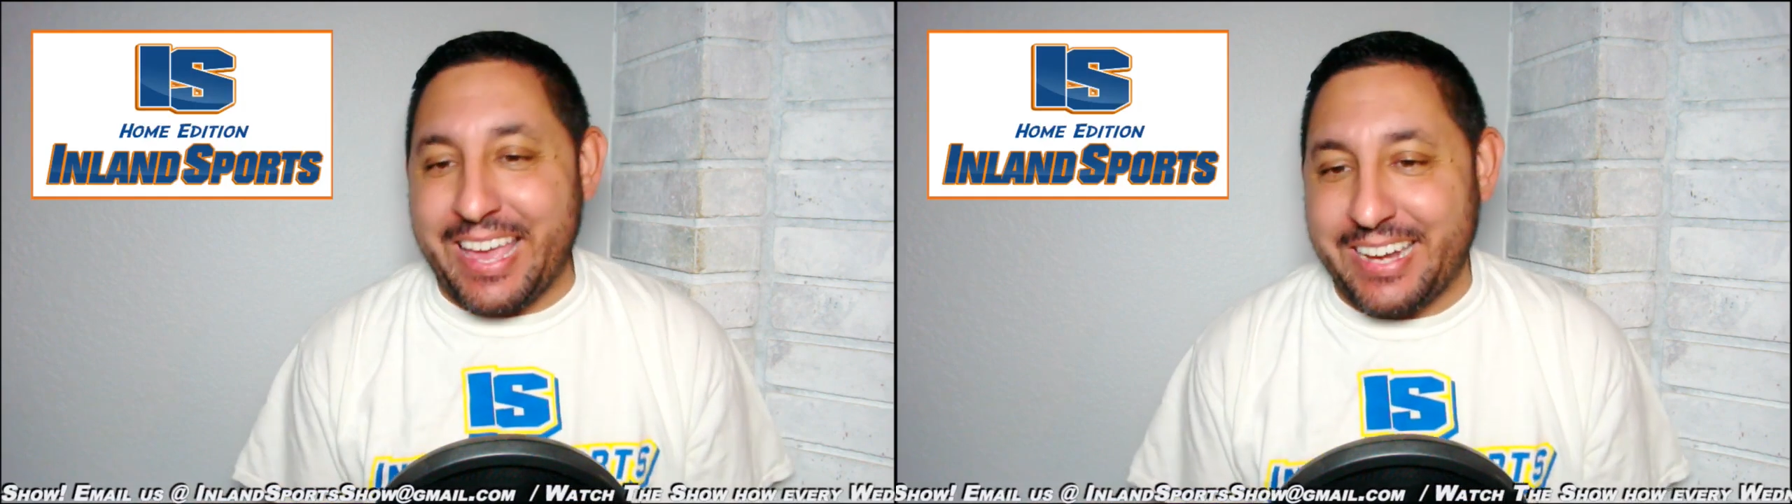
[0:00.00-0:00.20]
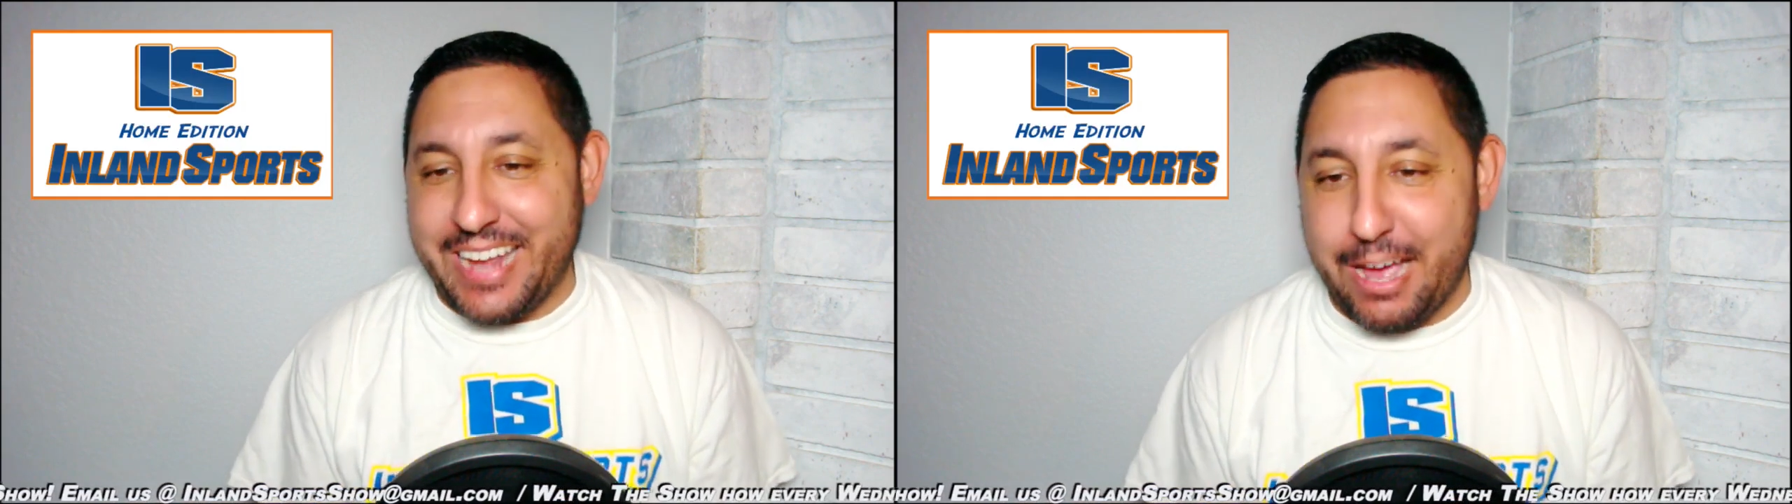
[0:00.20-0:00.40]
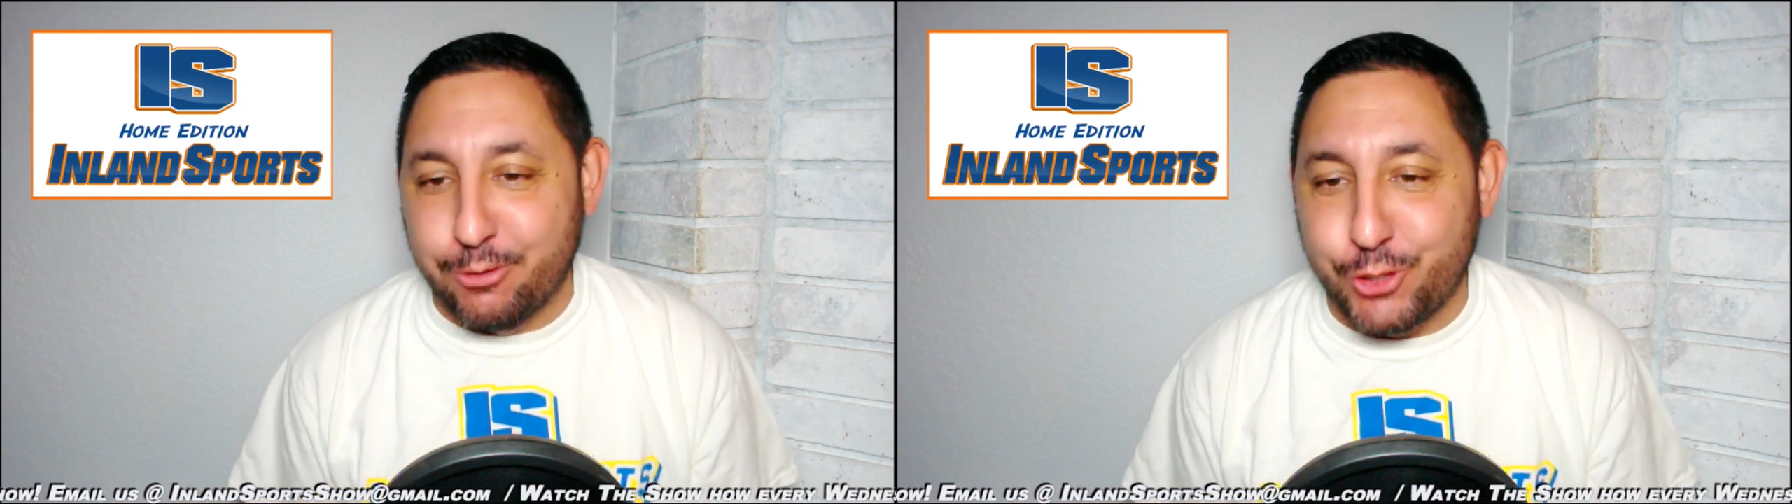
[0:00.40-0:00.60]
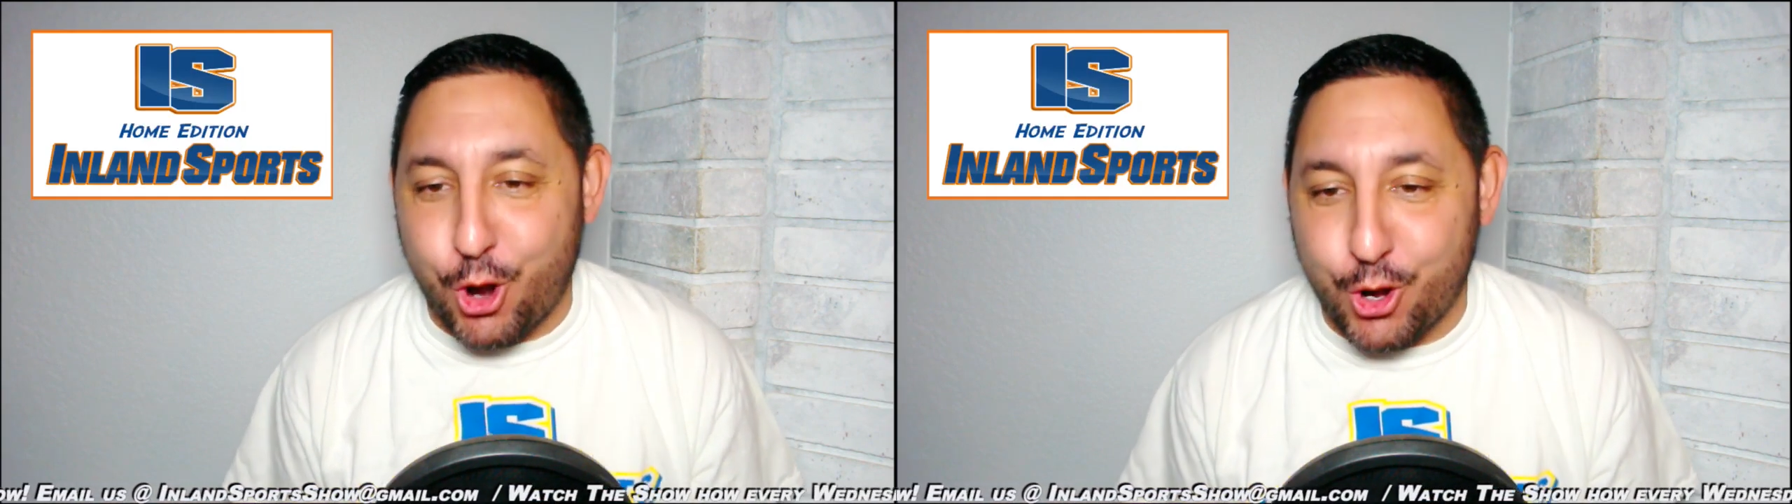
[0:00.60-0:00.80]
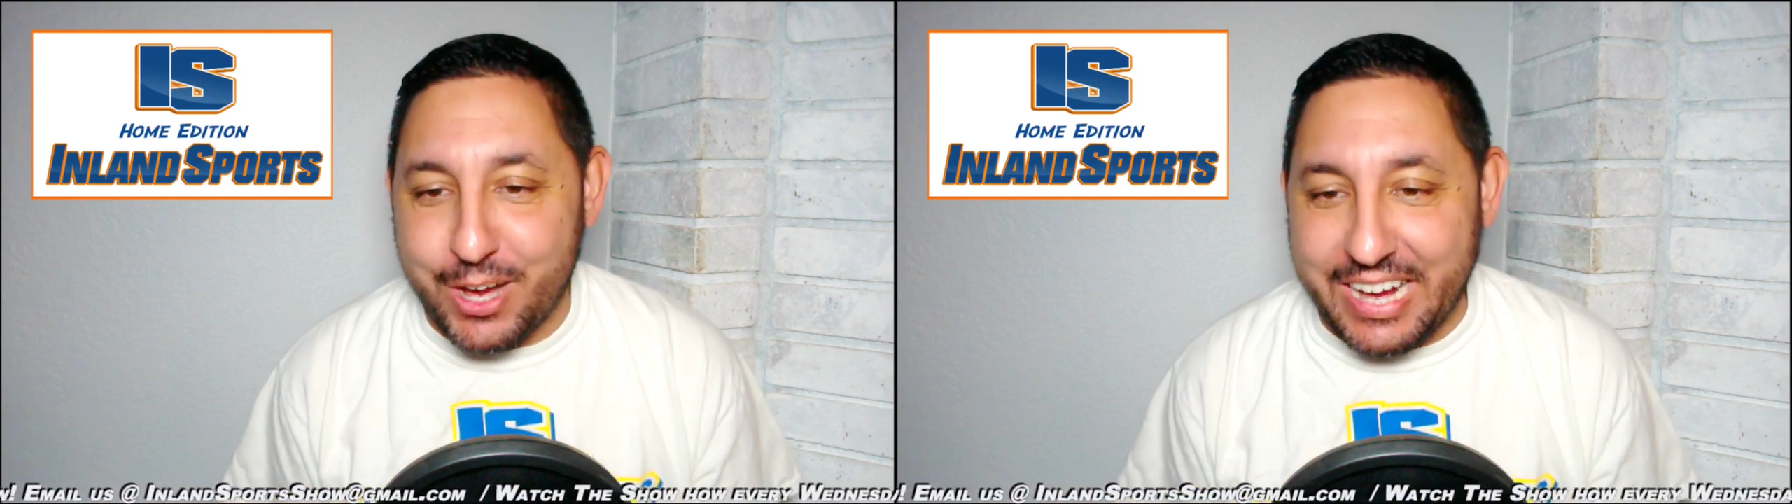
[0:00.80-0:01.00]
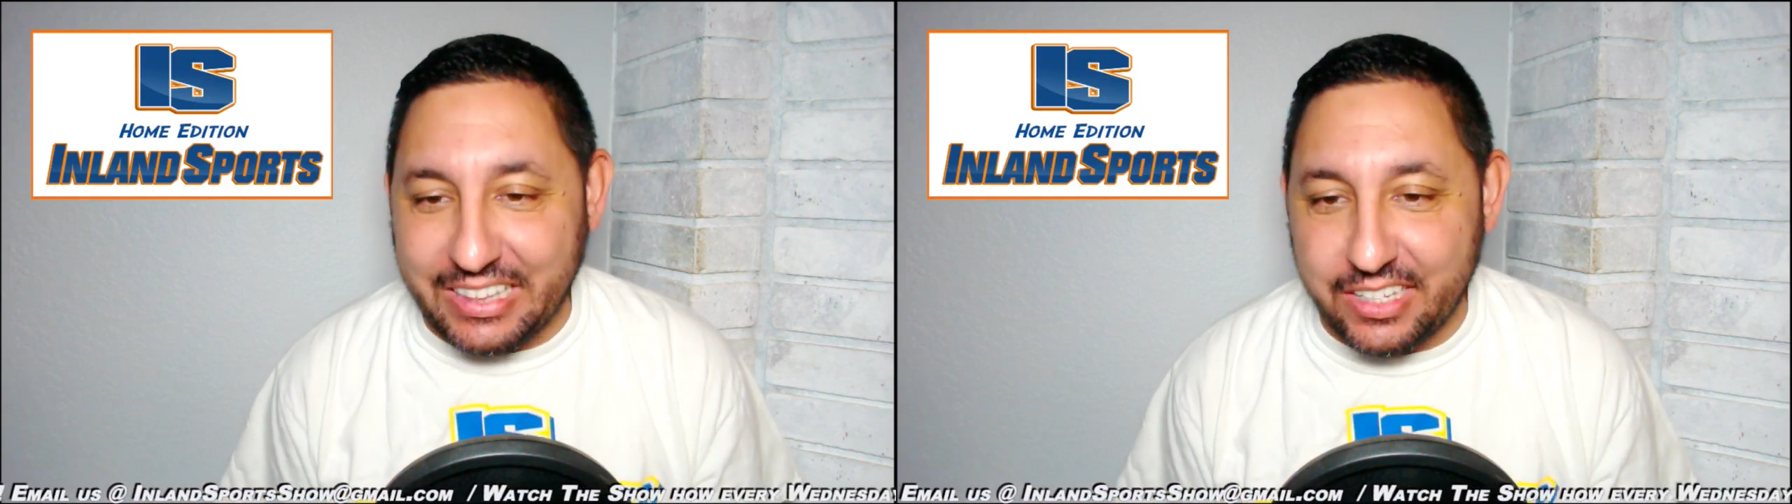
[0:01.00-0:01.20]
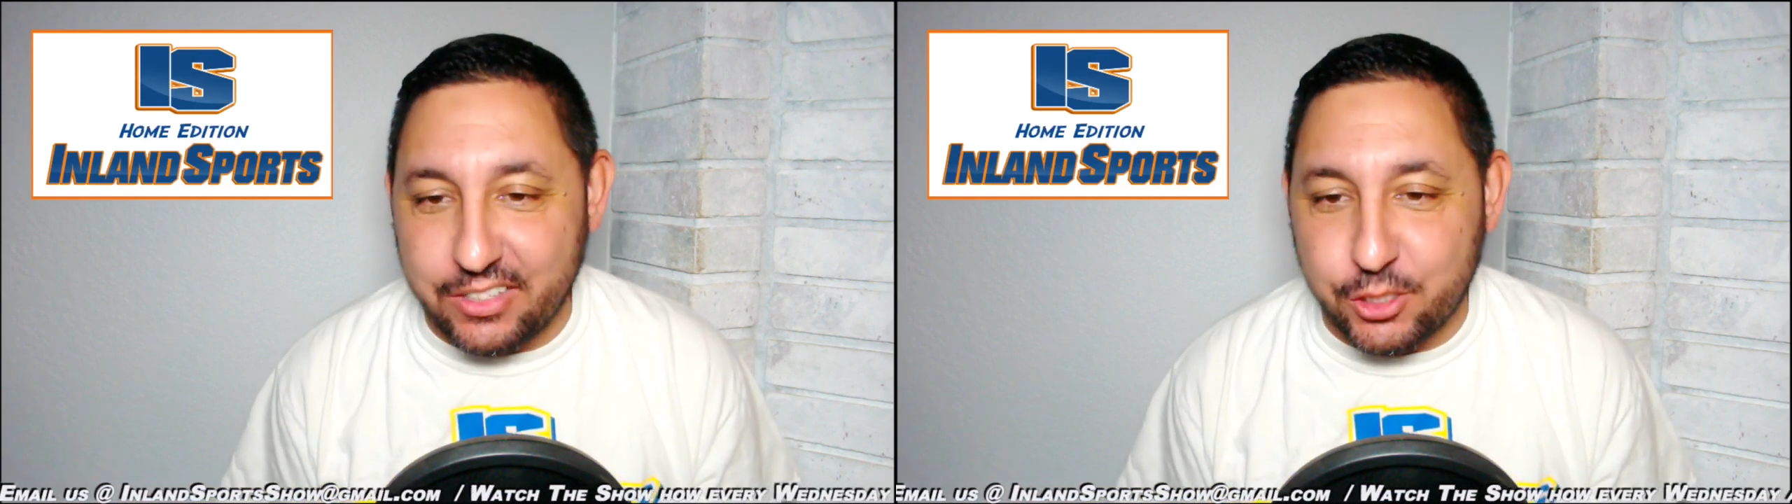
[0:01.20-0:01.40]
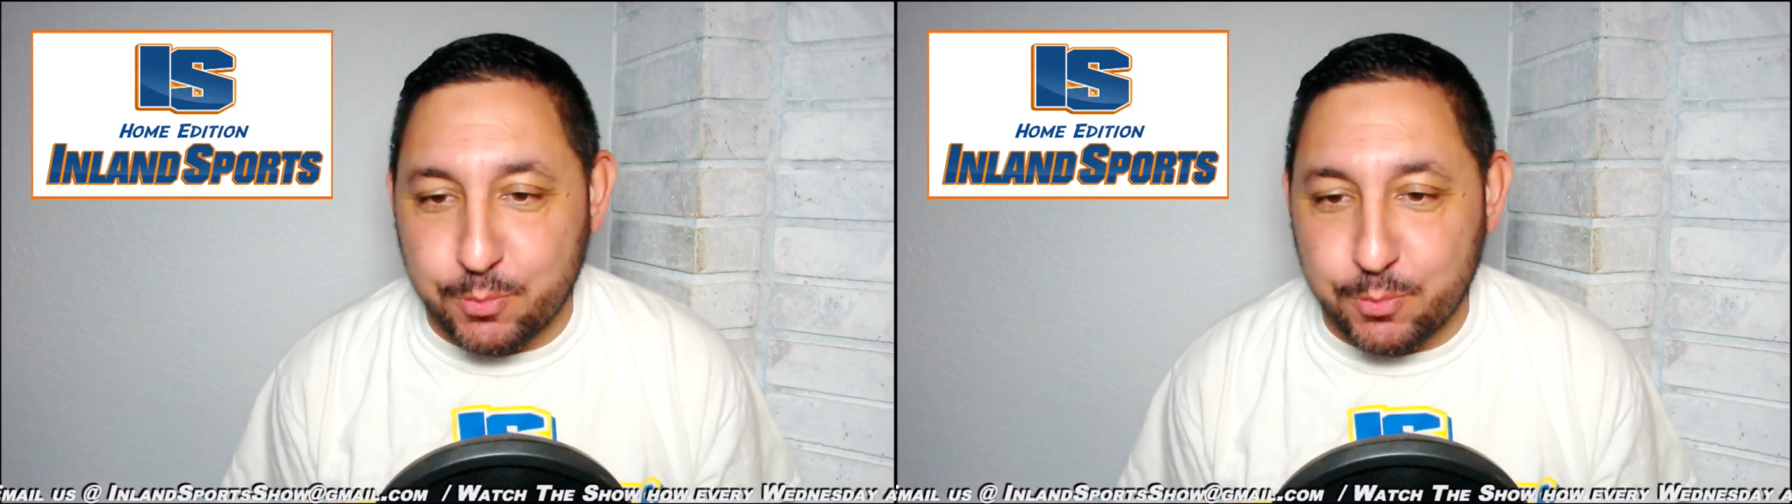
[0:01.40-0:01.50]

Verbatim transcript: and announce our Inland